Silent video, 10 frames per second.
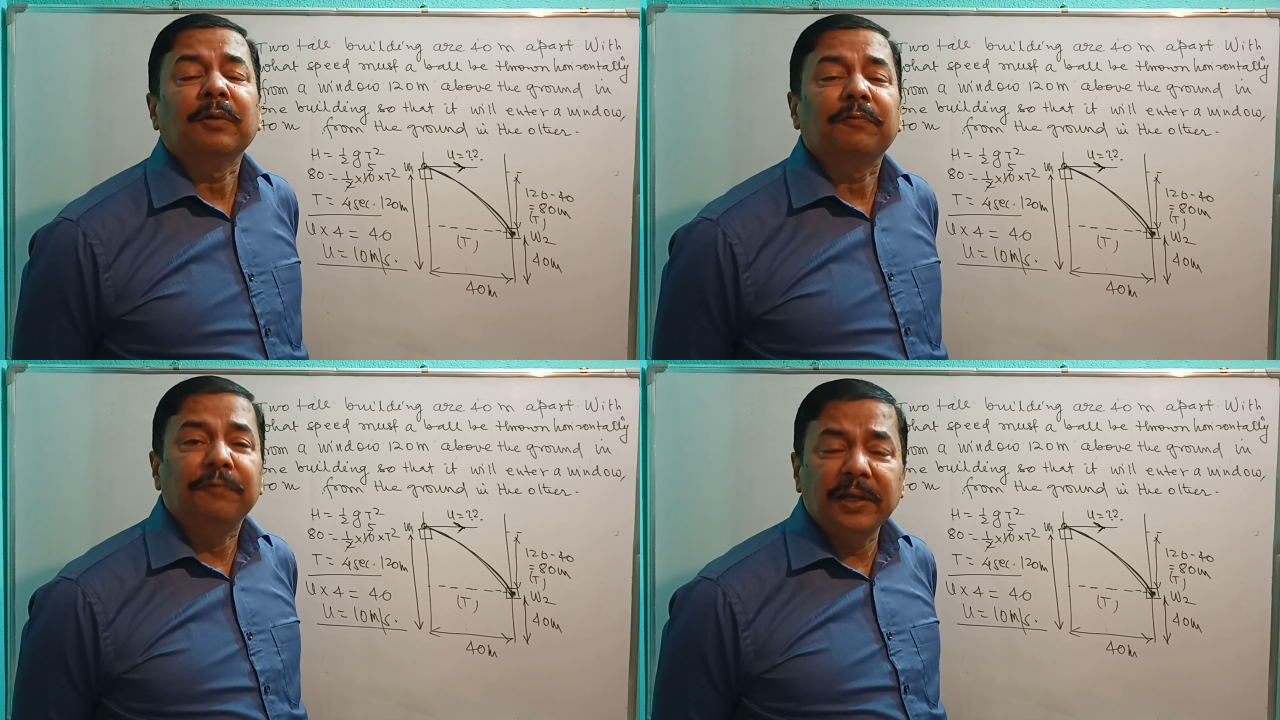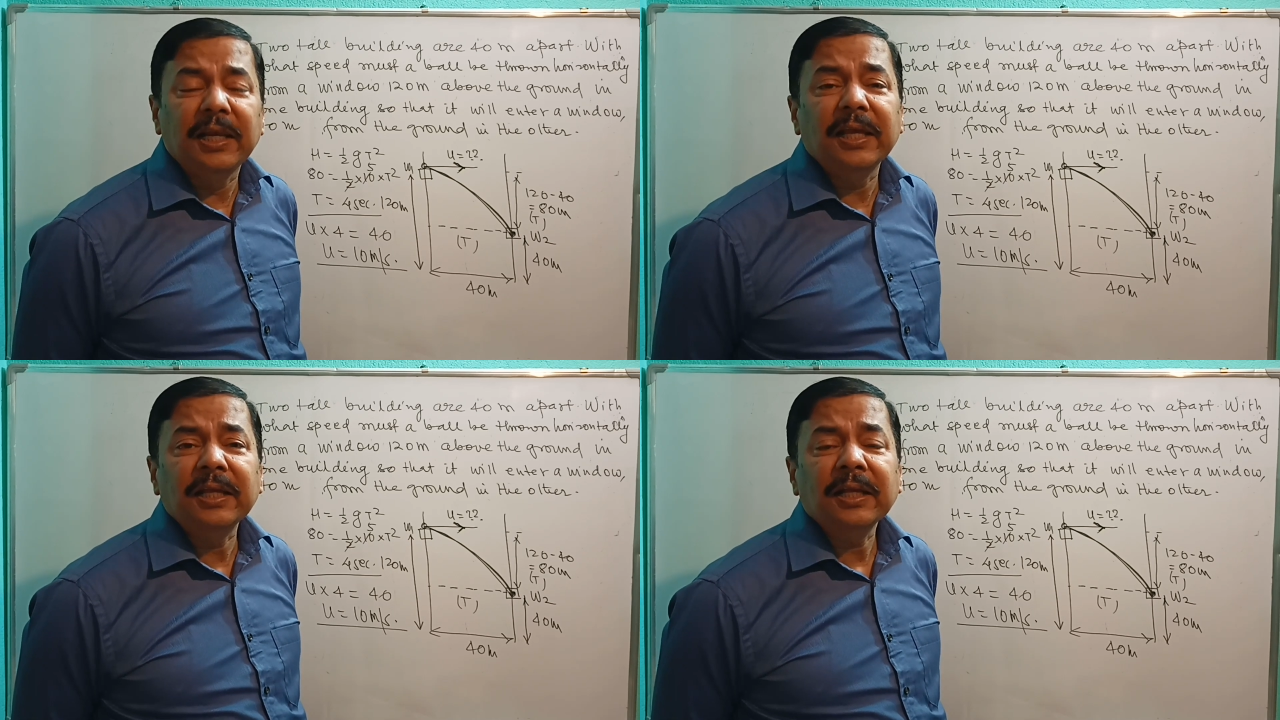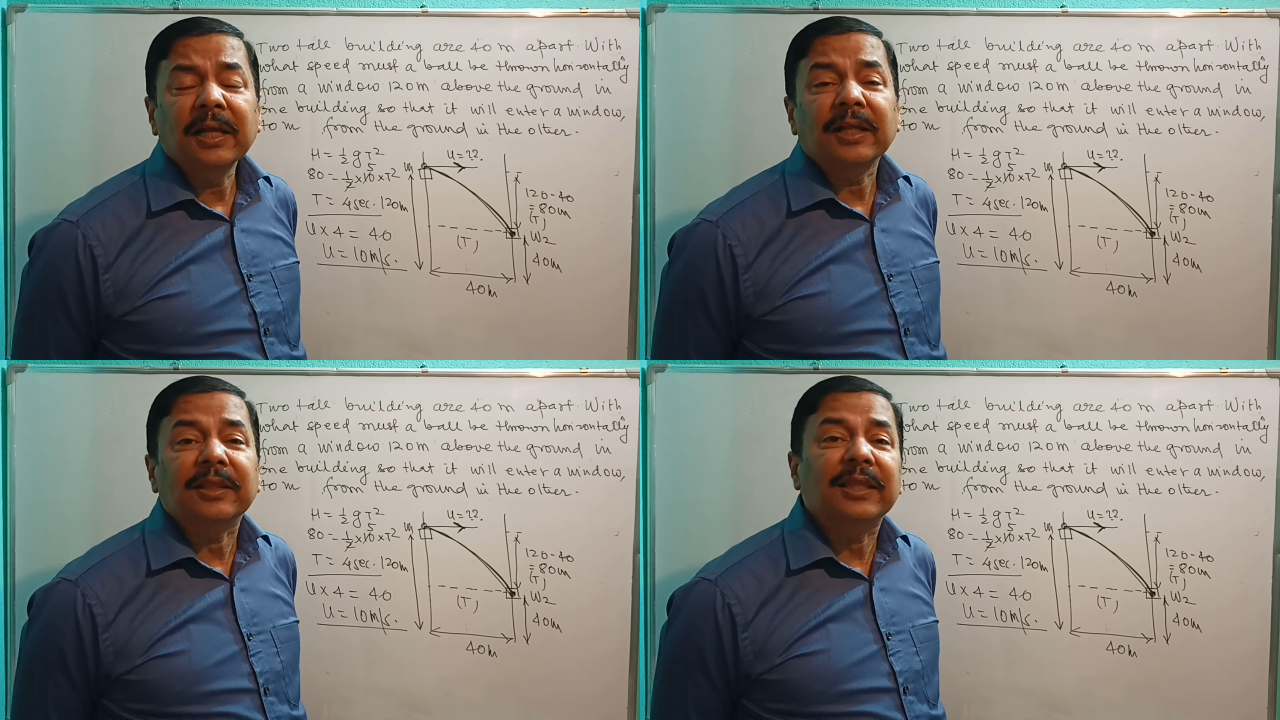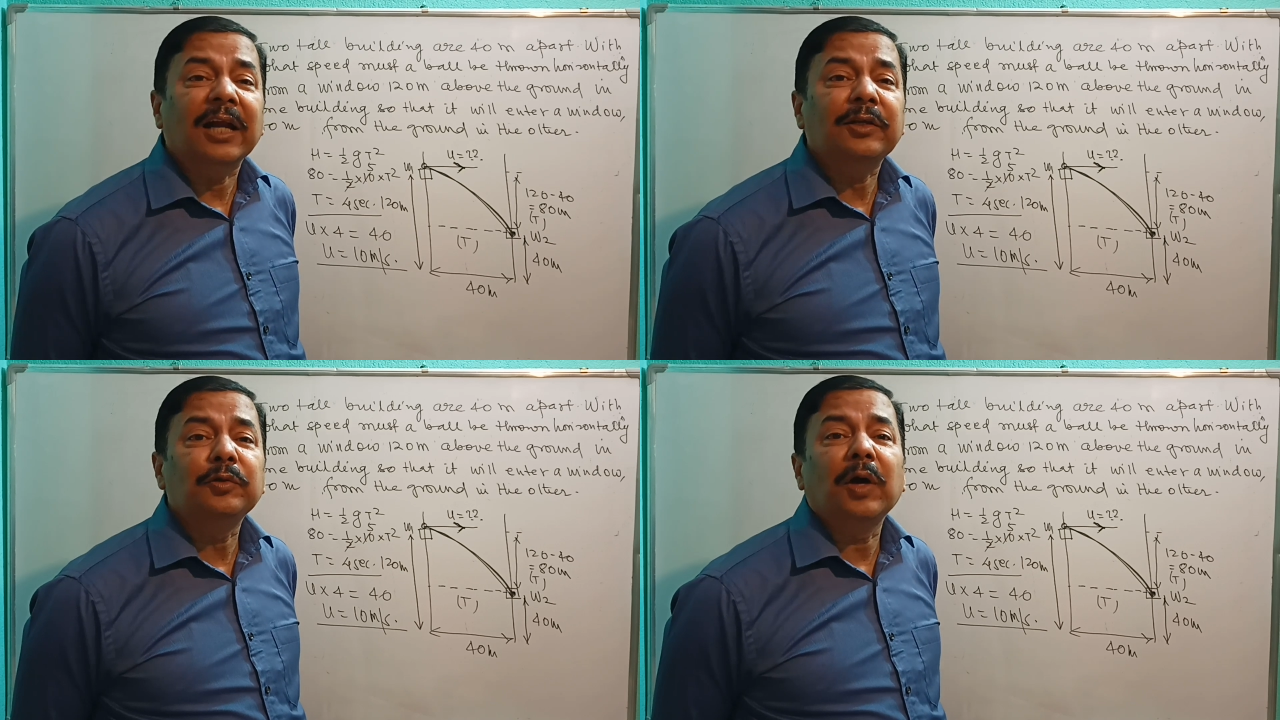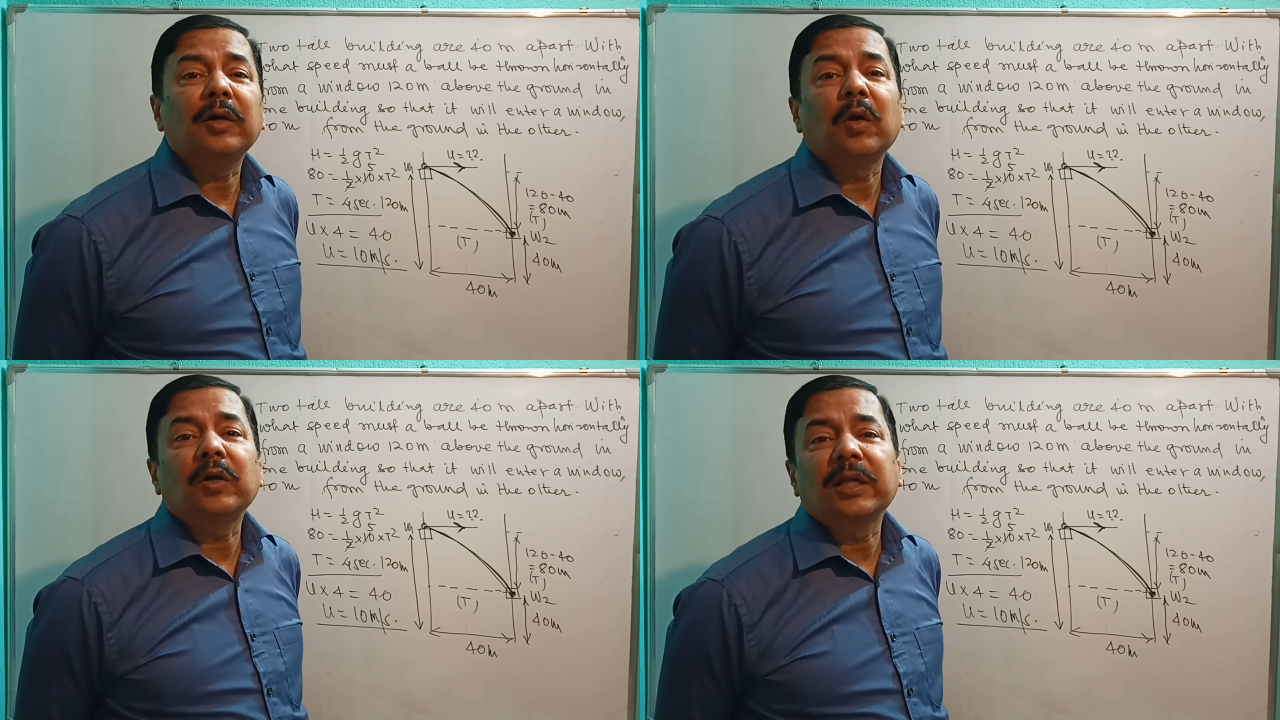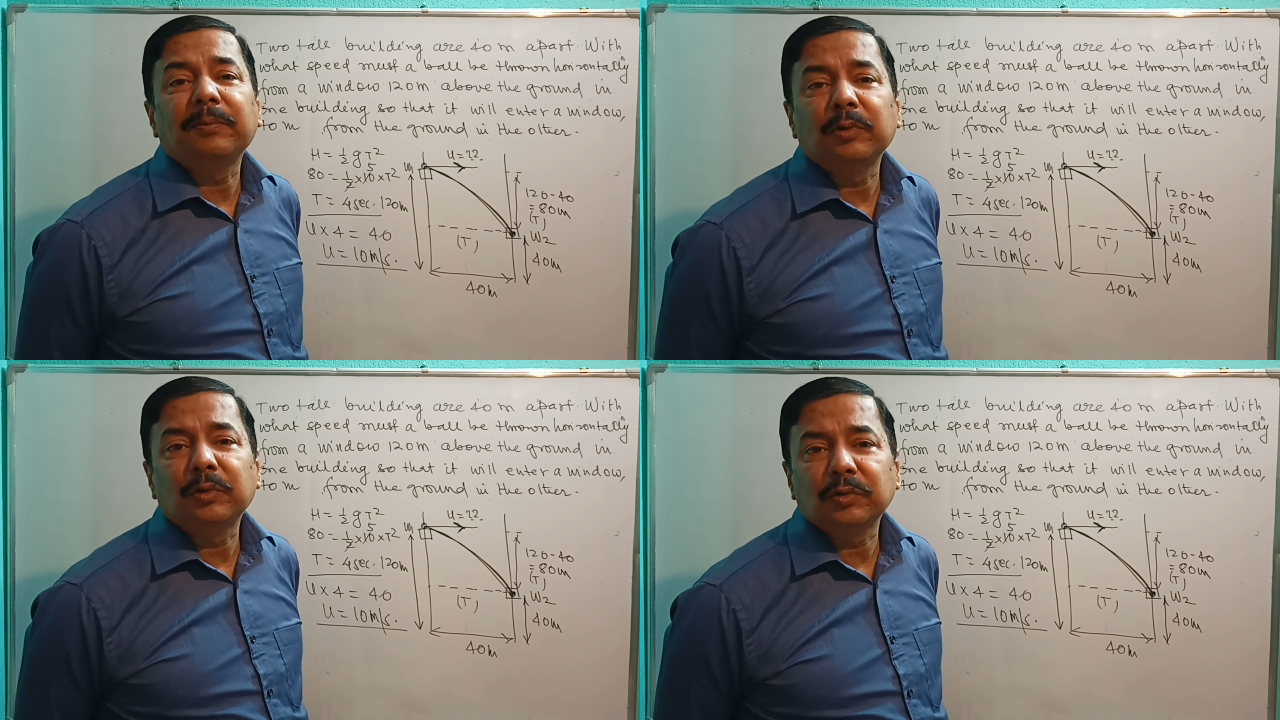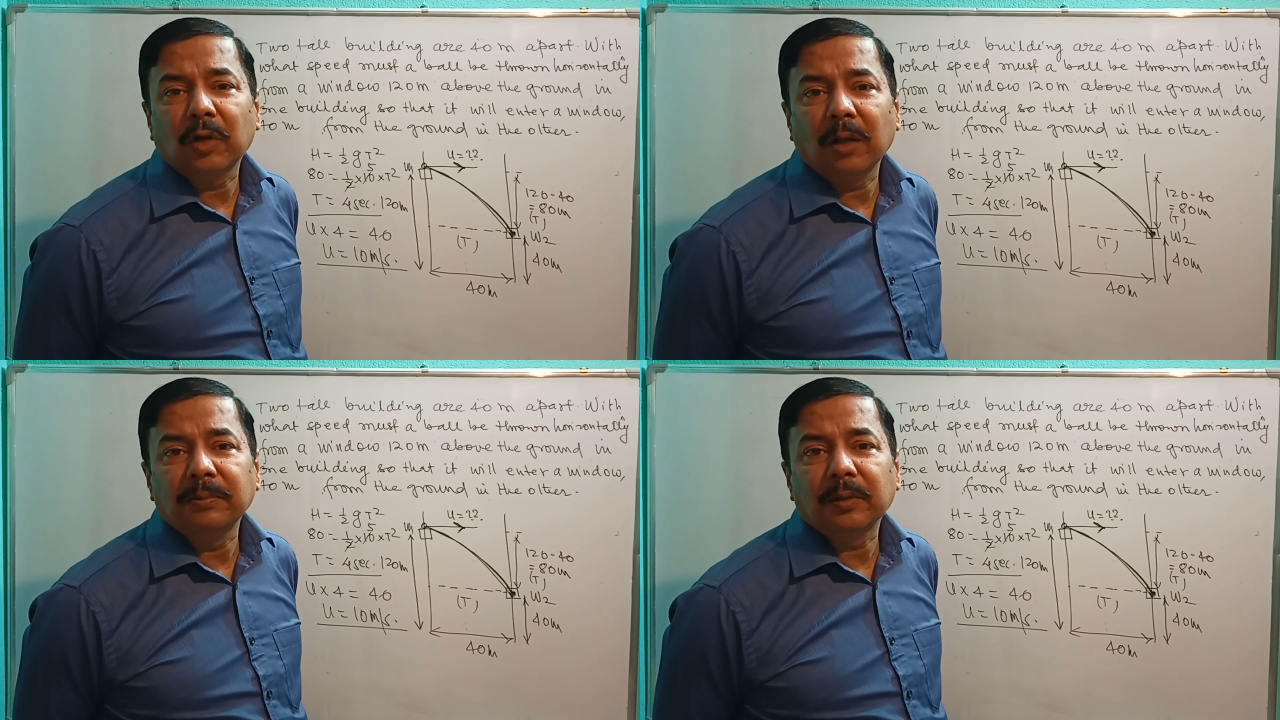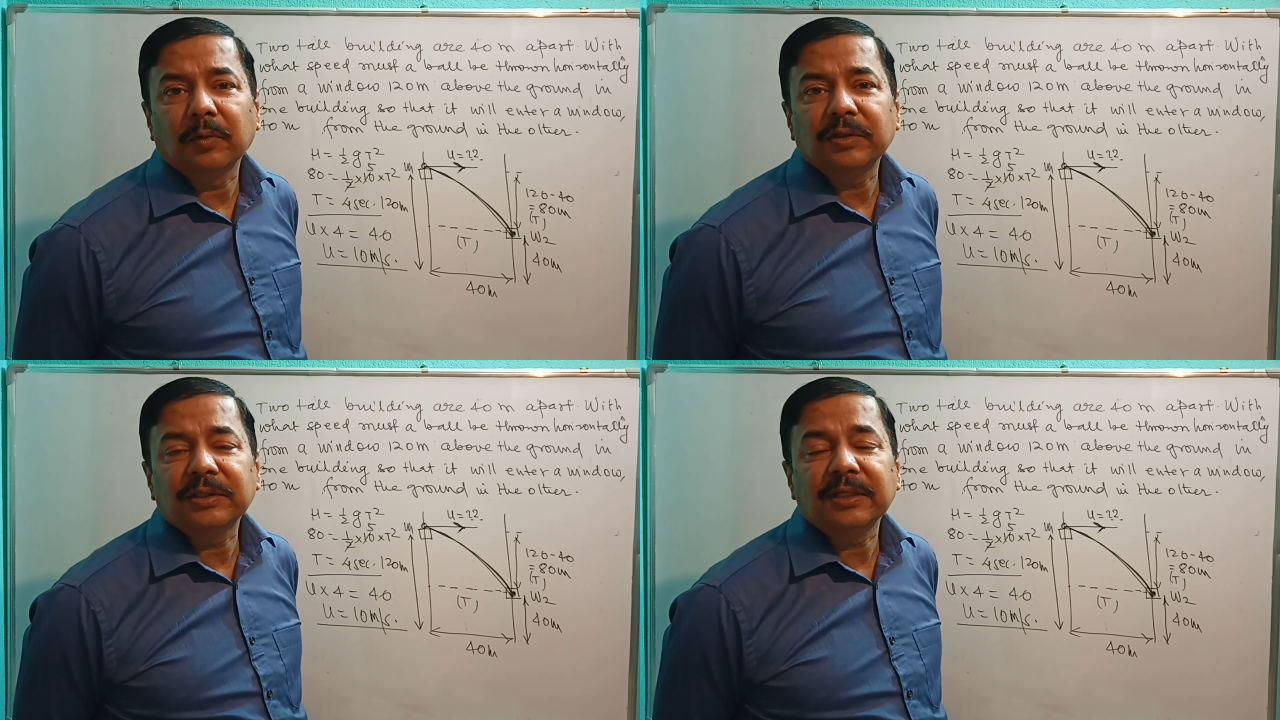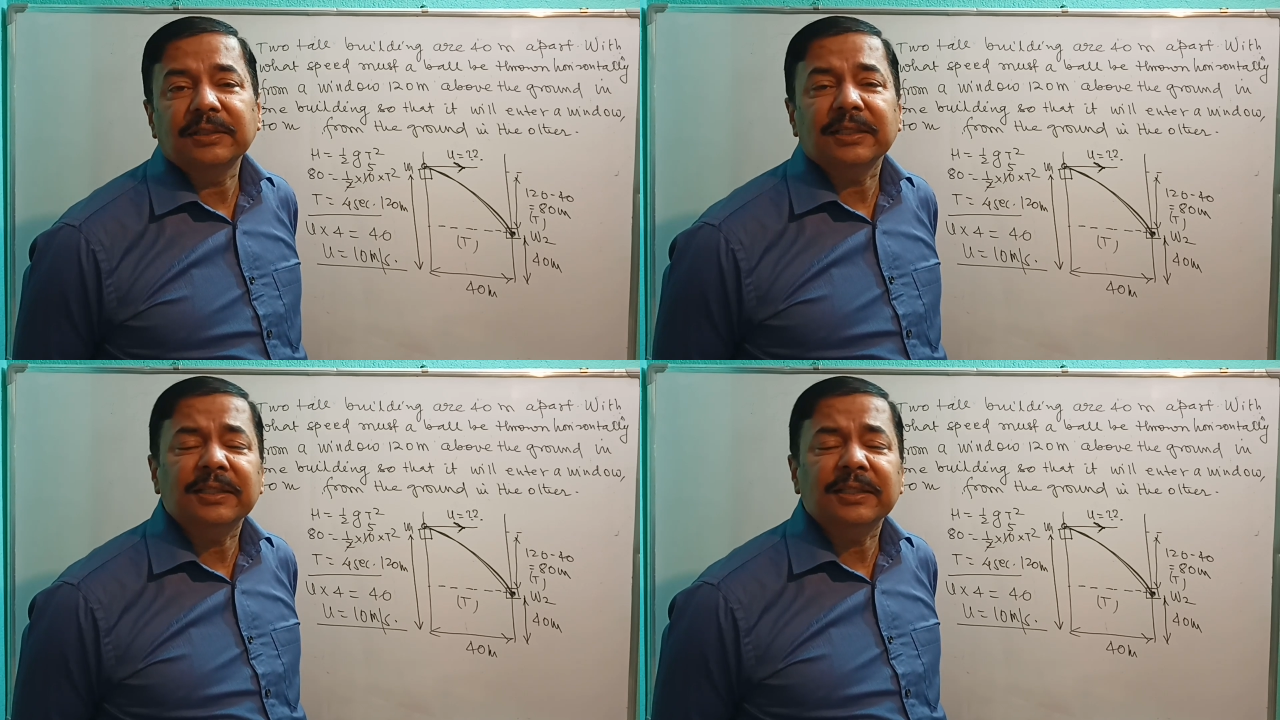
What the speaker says: feeling that you are not able to solve the questions.